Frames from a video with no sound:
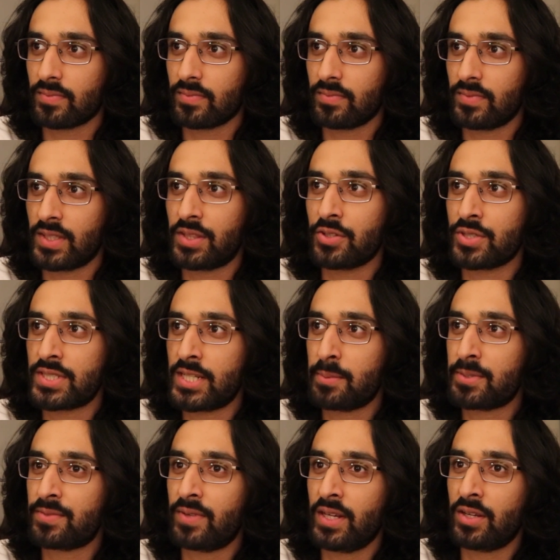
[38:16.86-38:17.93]
that those
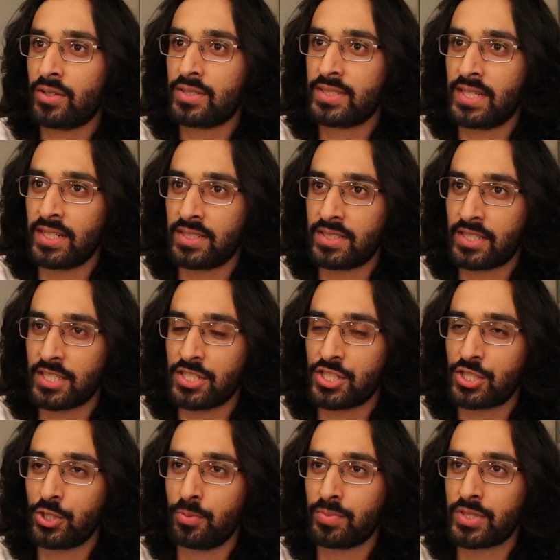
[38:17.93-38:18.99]
tips videos get
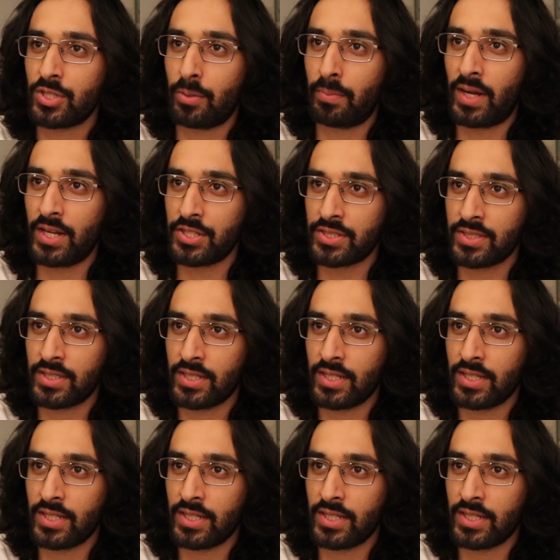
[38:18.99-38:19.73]
consumed so much